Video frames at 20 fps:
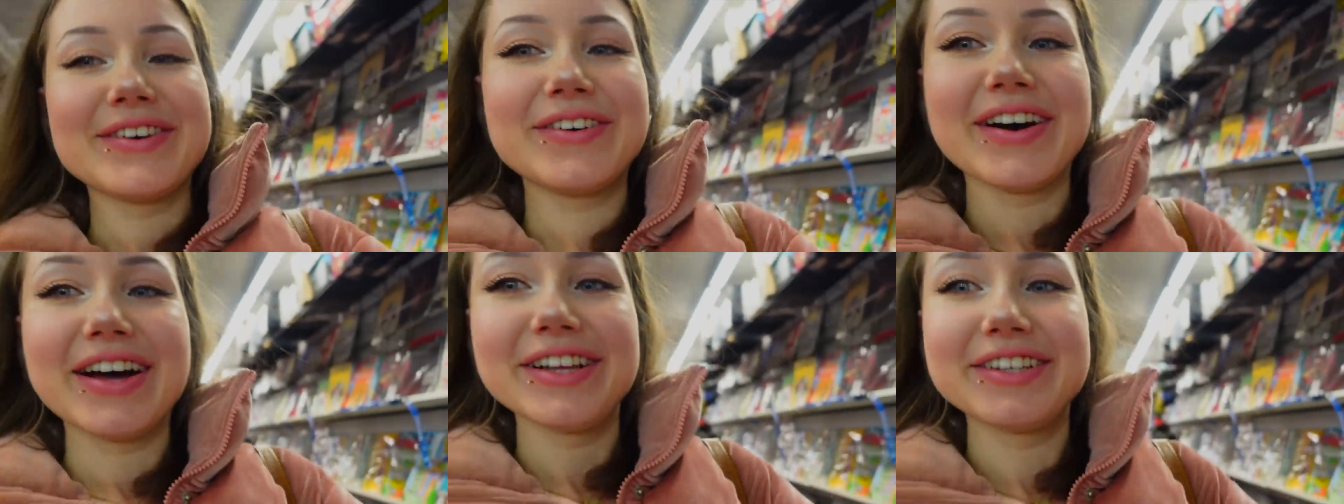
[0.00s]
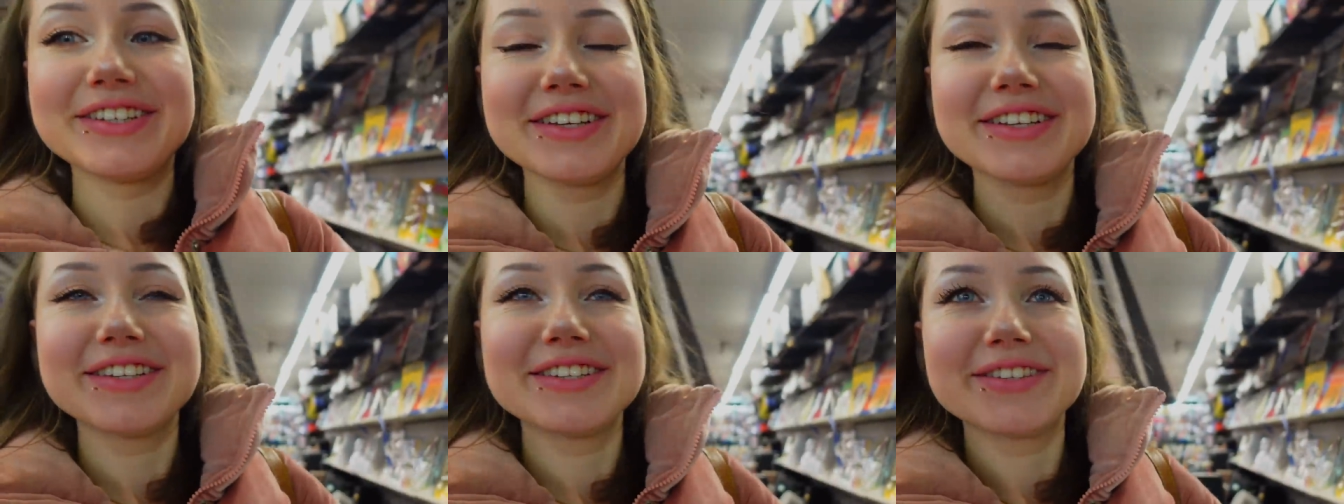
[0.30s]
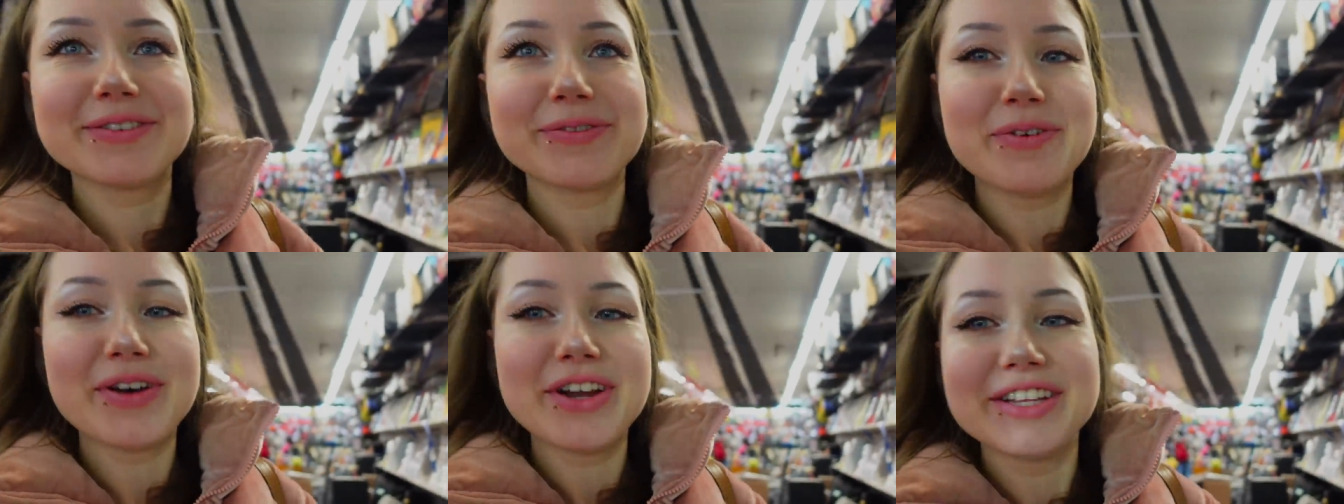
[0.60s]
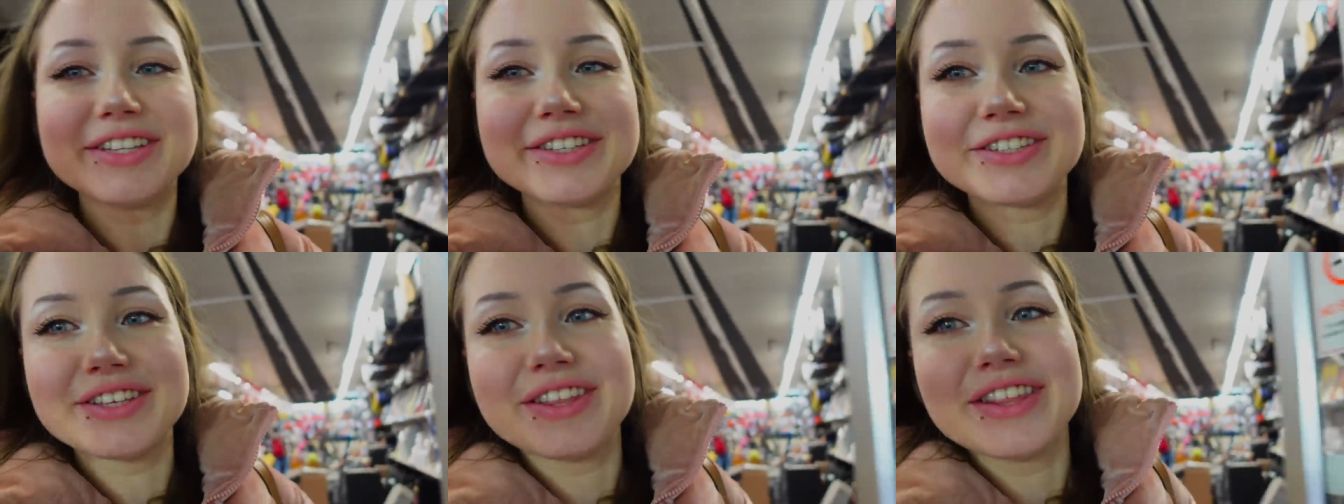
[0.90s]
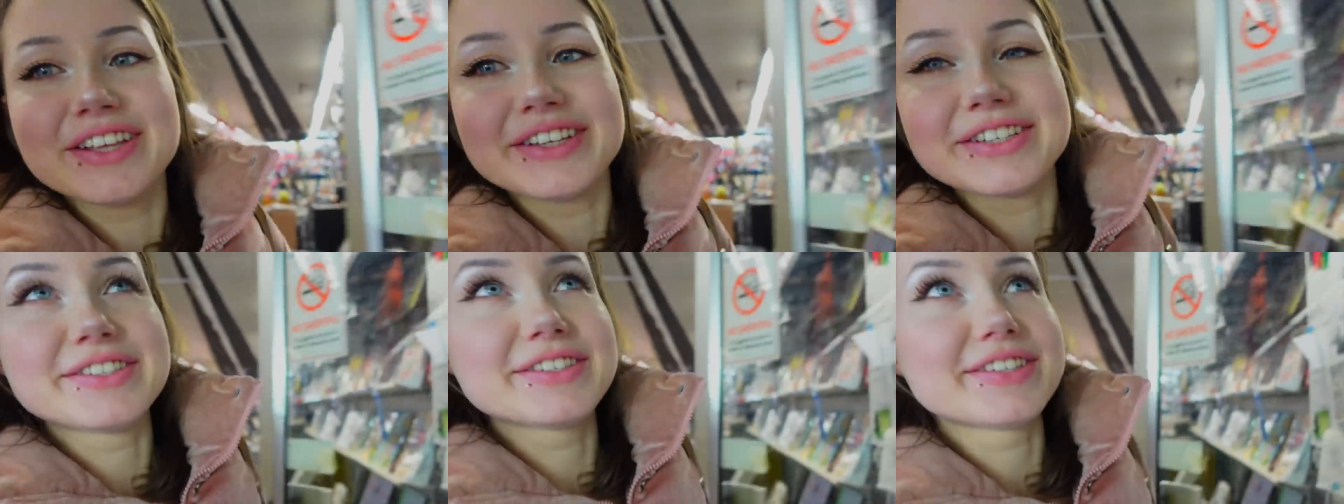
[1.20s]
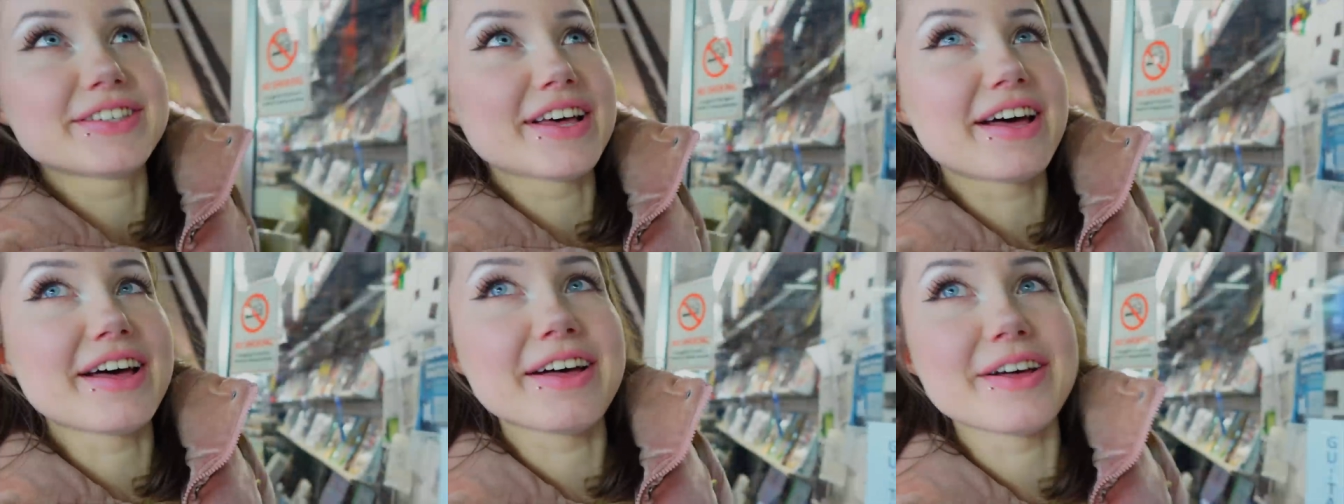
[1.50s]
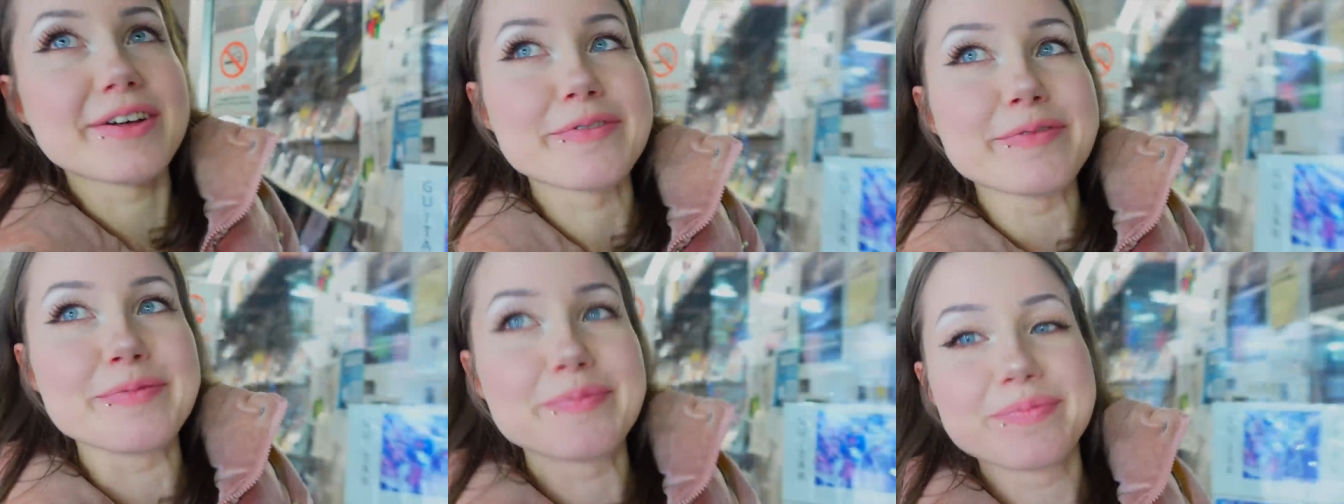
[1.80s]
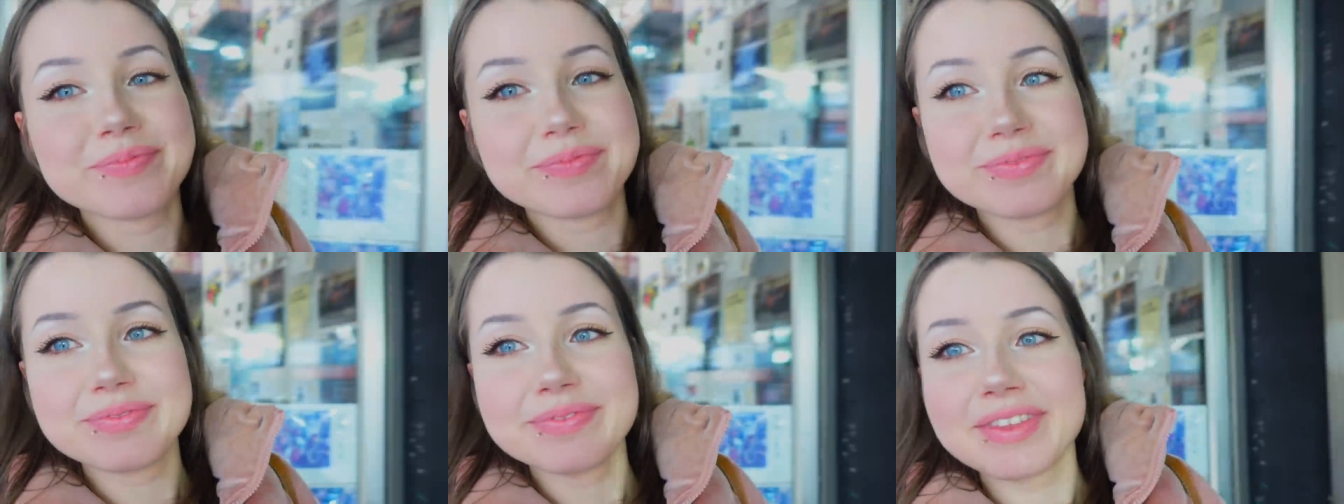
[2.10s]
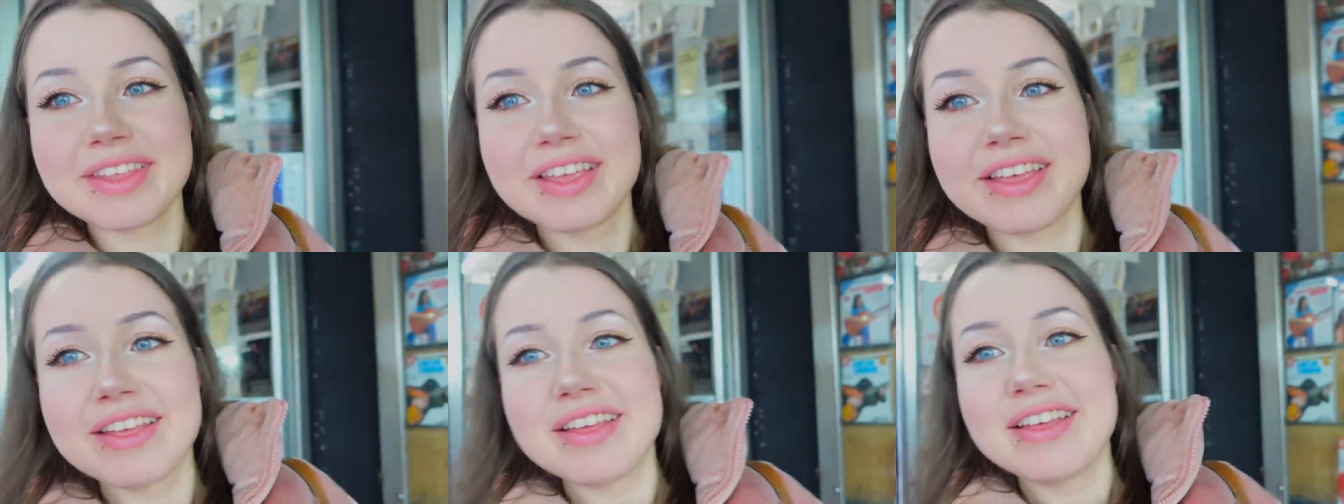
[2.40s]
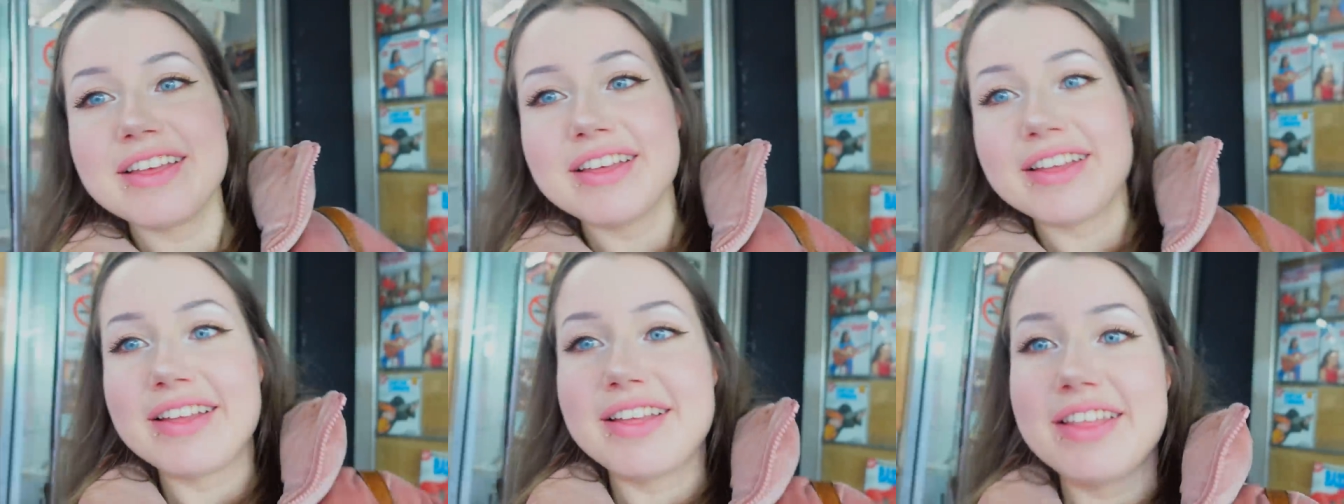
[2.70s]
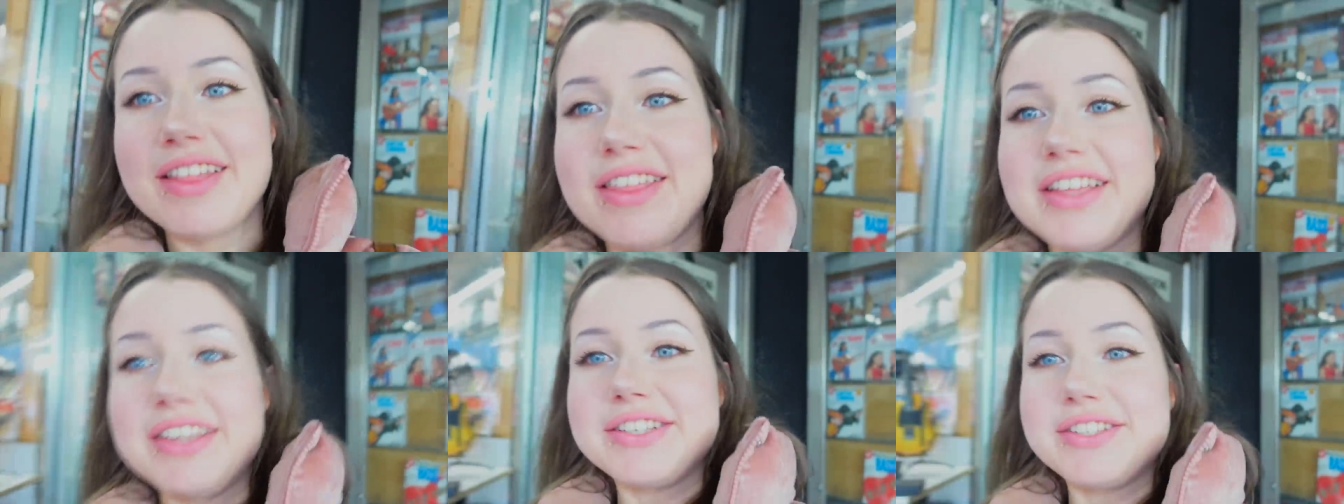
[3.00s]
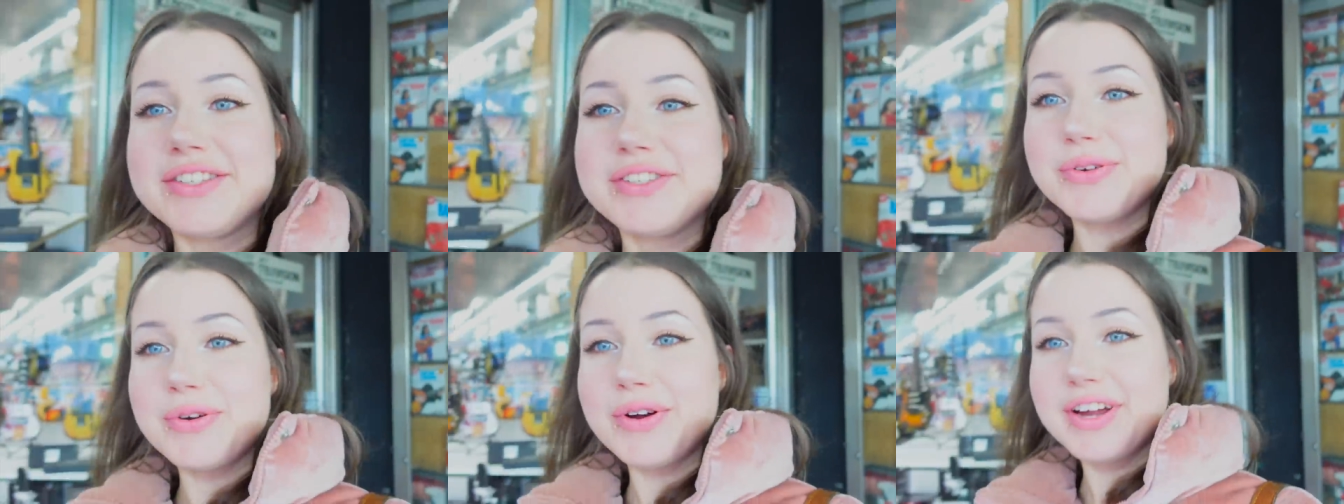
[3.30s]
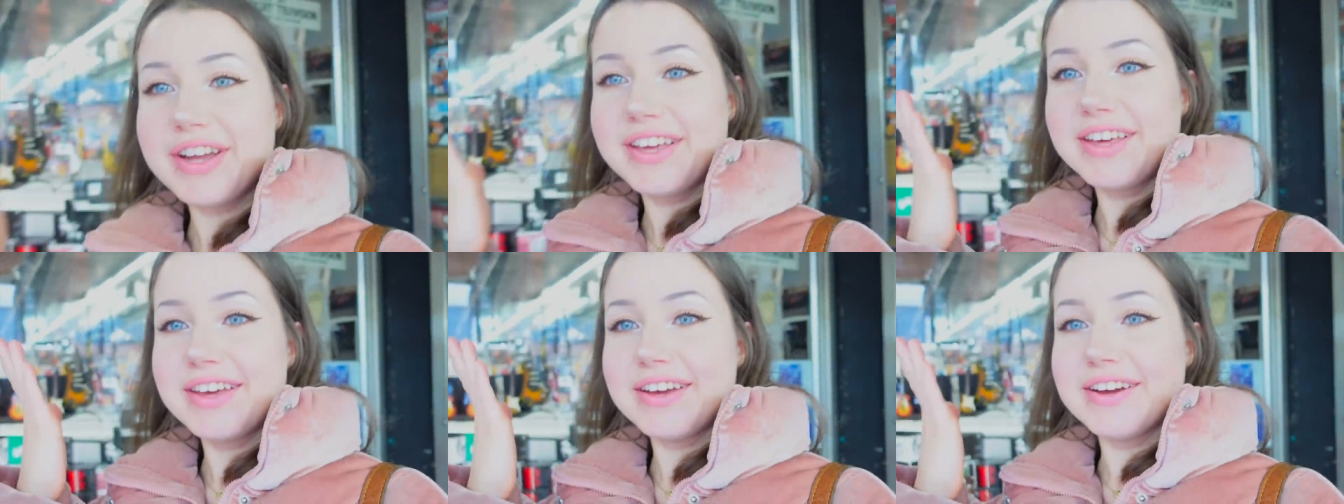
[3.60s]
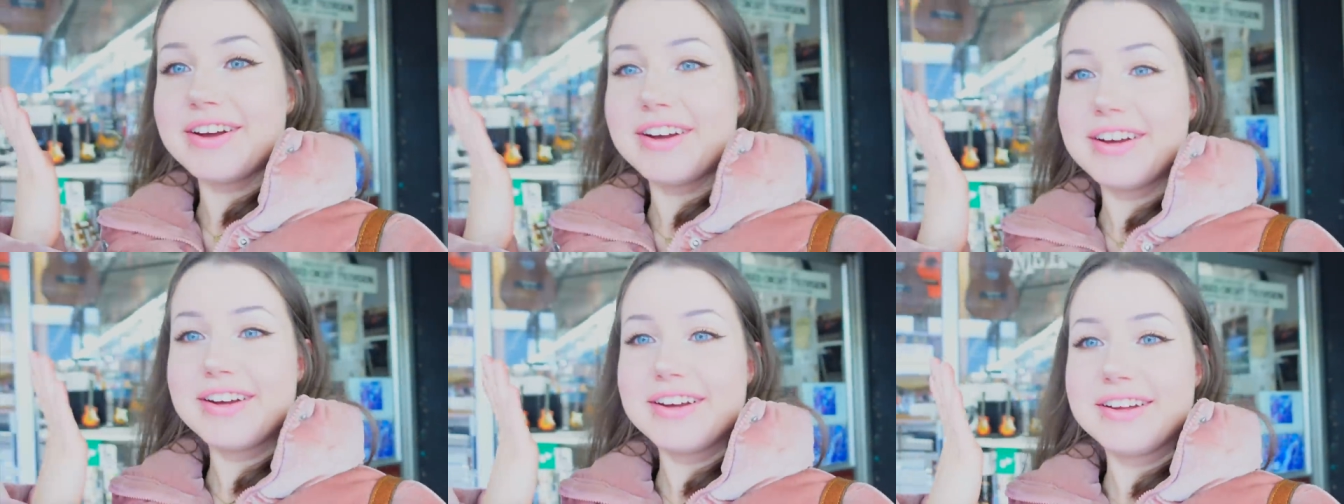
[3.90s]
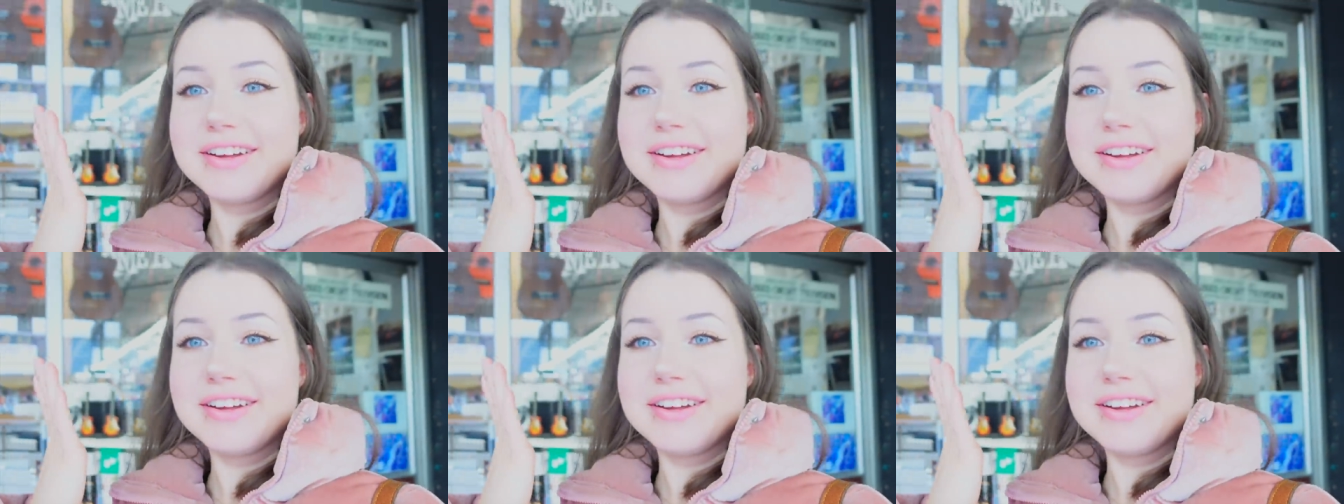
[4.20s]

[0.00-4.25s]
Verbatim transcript: I just went into this um, this store here.